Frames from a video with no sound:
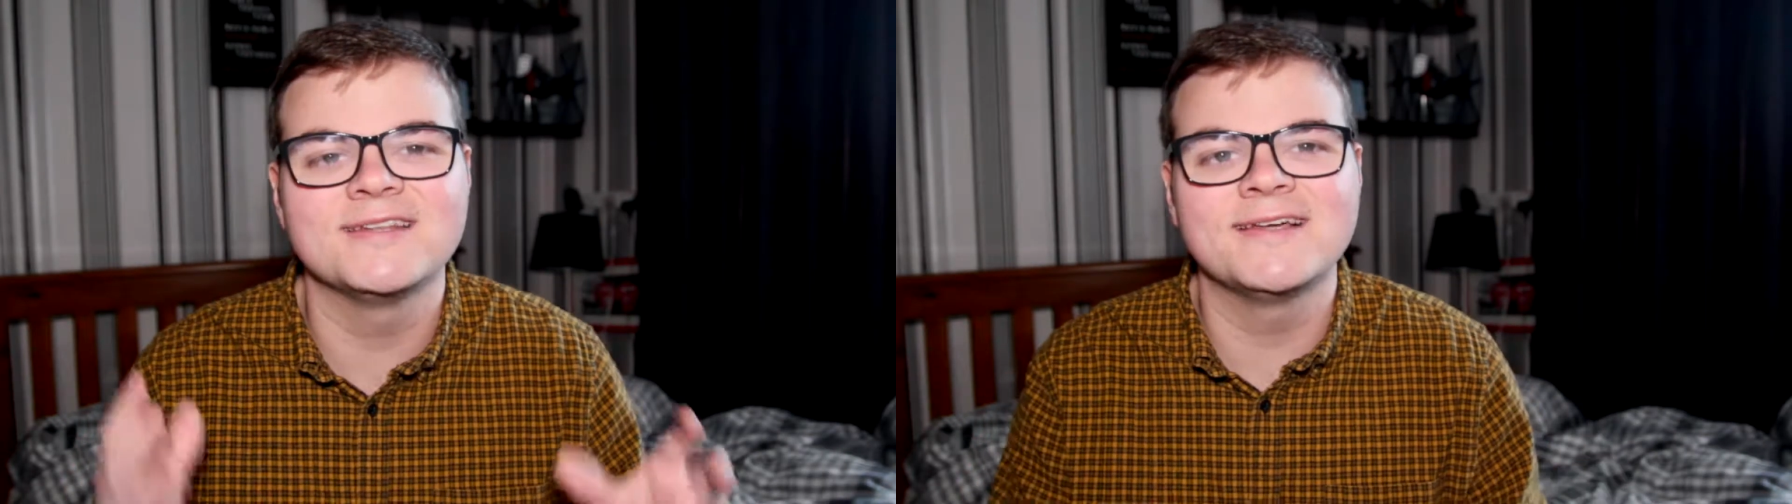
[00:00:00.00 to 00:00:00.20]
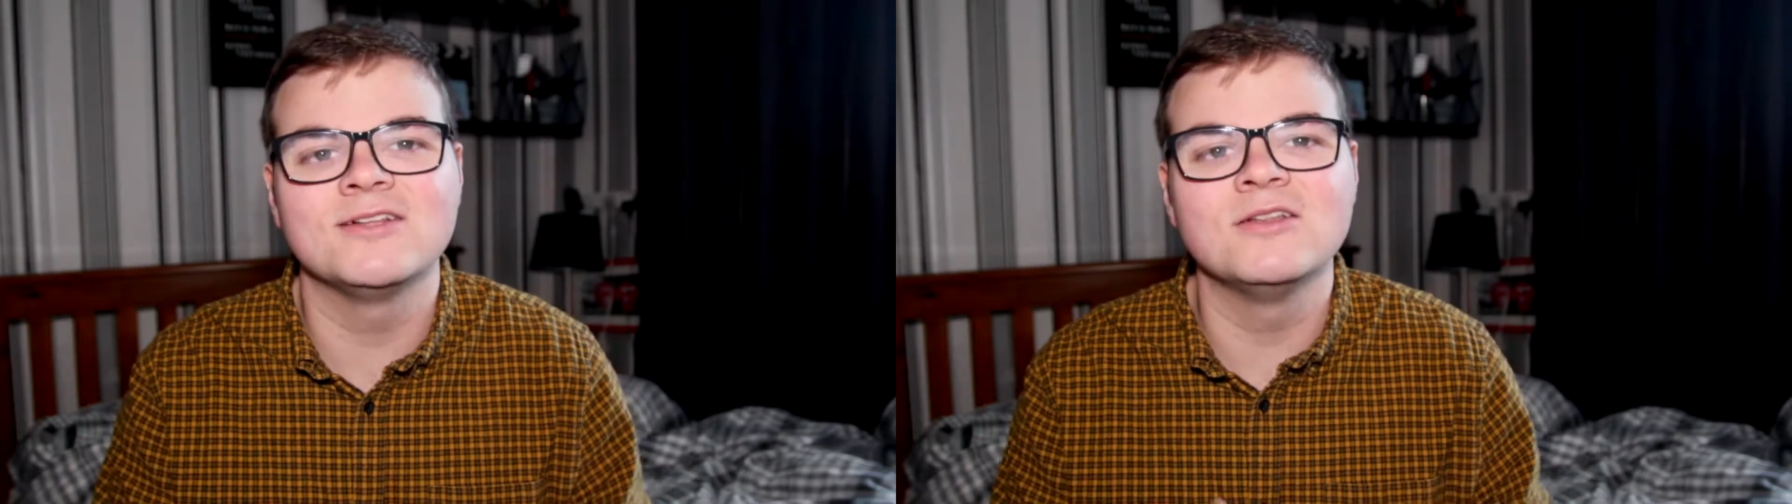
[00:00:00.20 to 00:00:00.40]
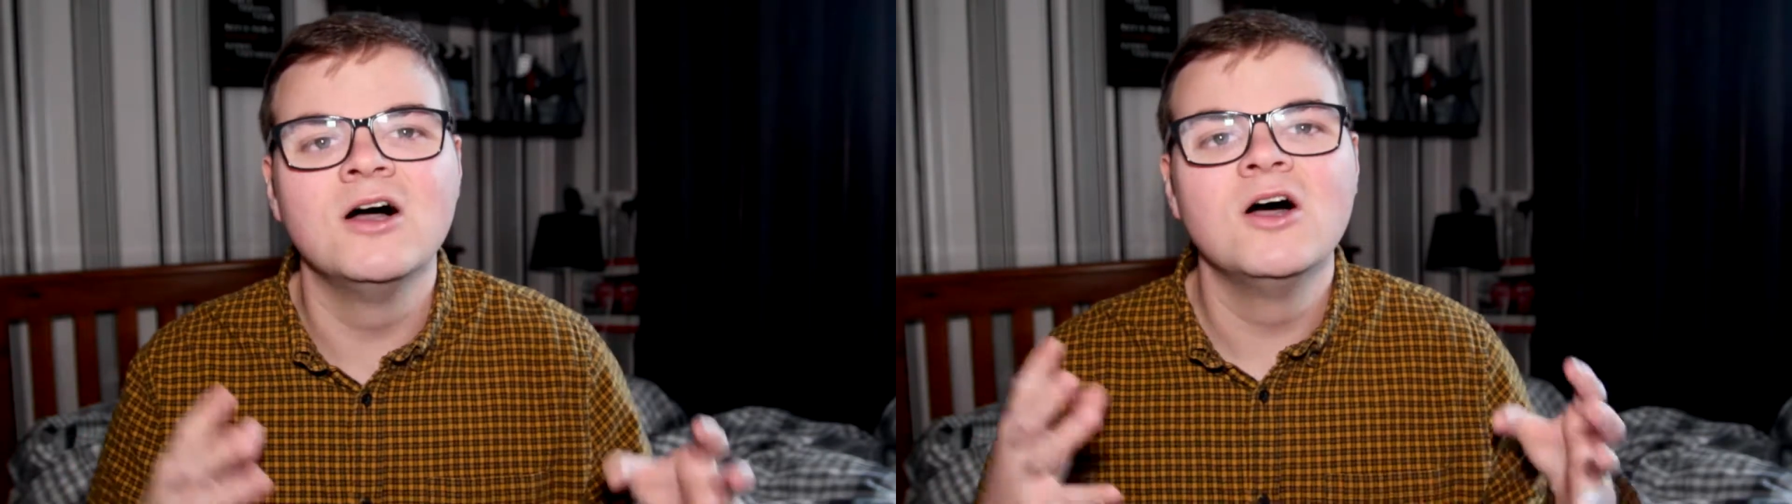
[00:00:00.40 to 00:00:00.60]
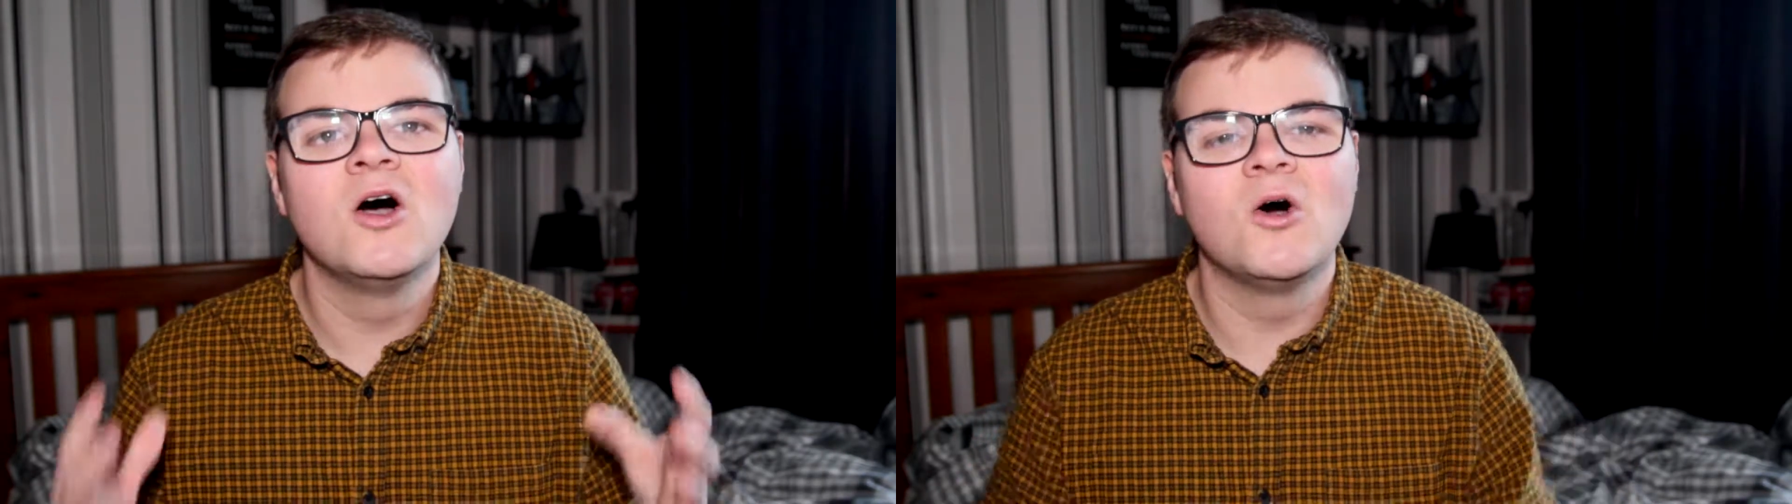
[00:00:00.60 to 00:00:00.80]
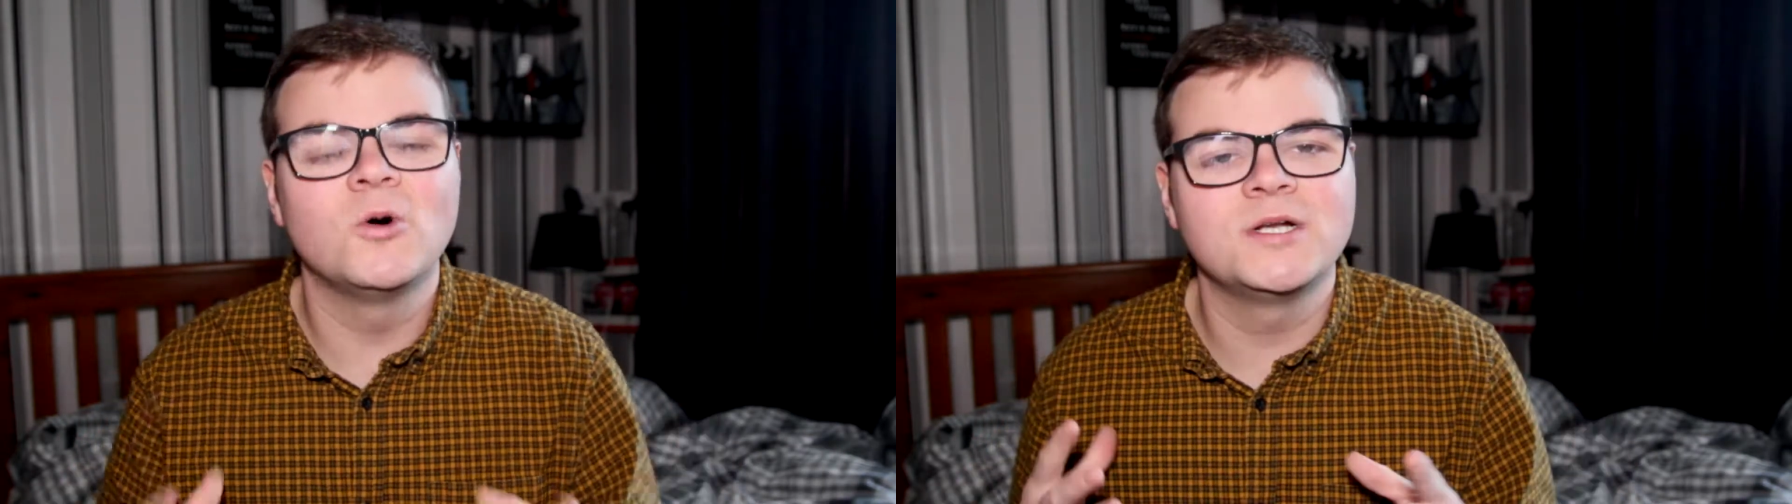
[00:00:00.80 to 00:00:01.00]
little
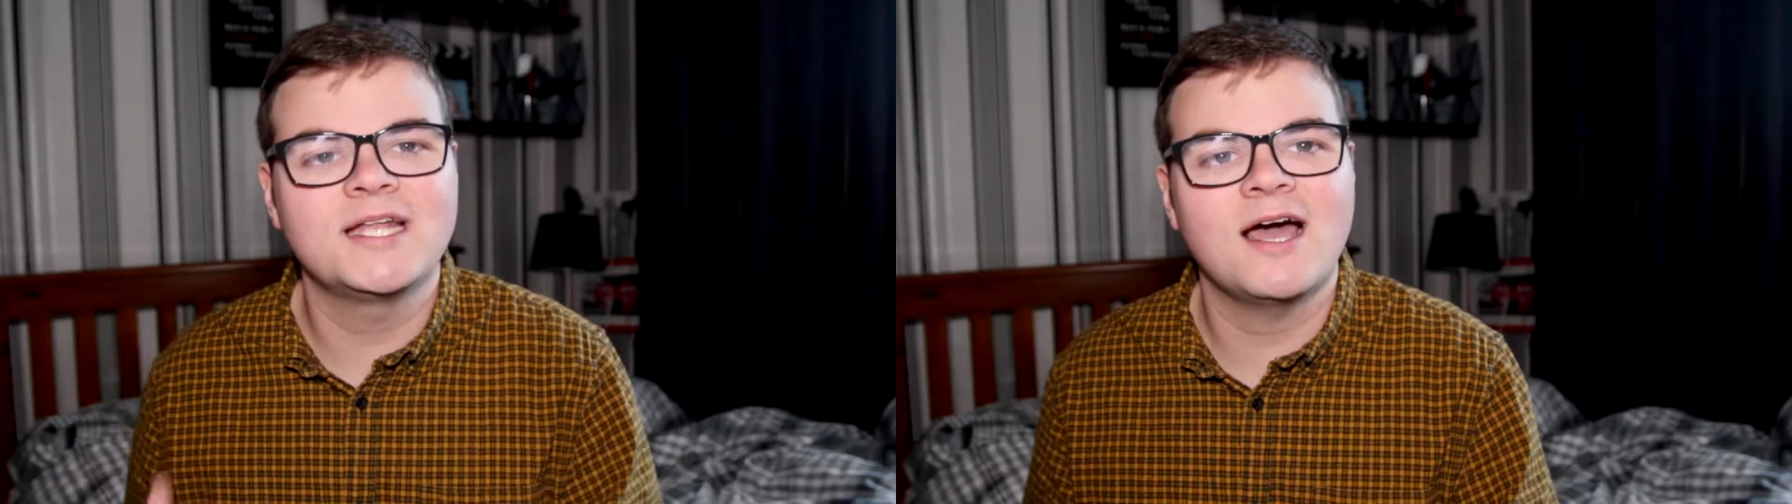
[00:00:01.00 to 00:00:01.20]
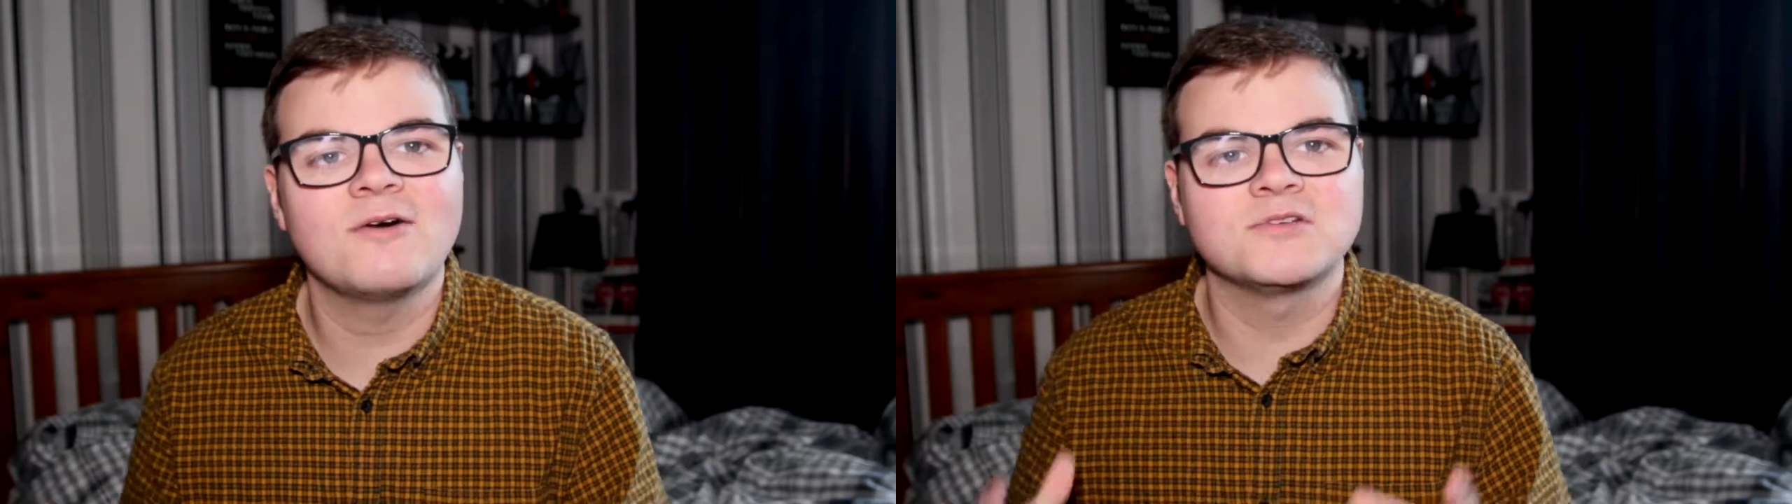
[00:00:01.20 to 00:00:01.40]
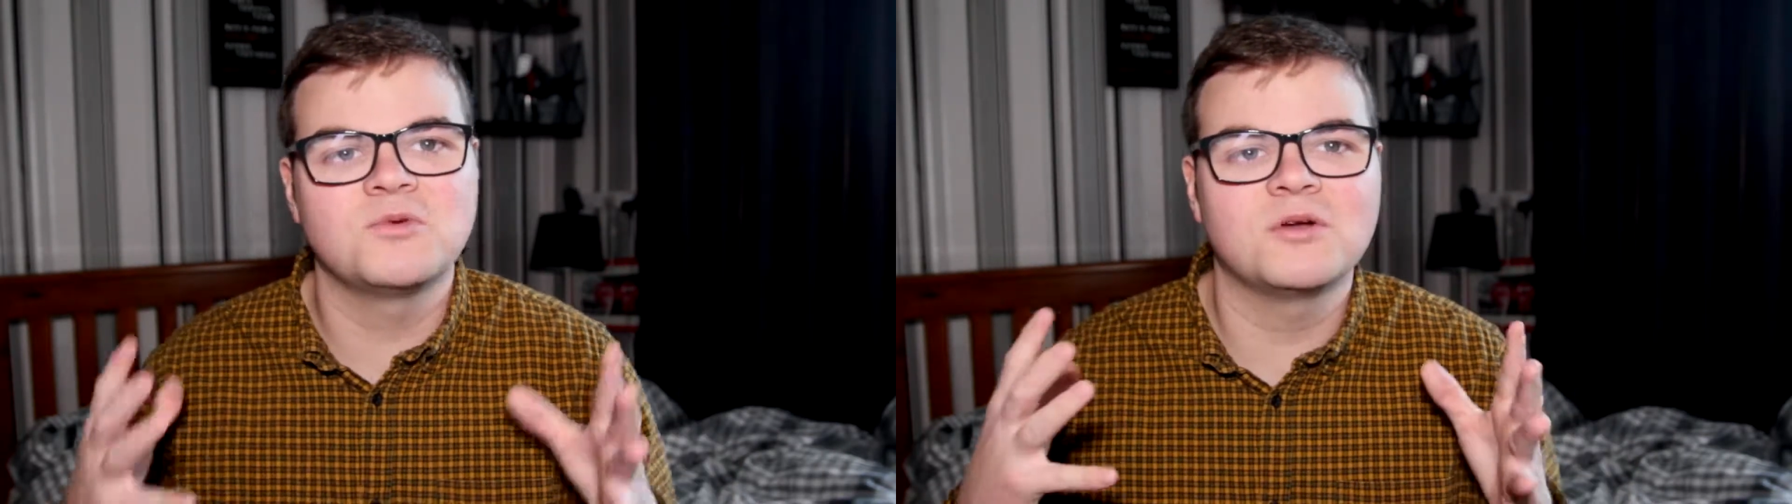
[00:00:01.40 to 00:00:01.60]
haunted house.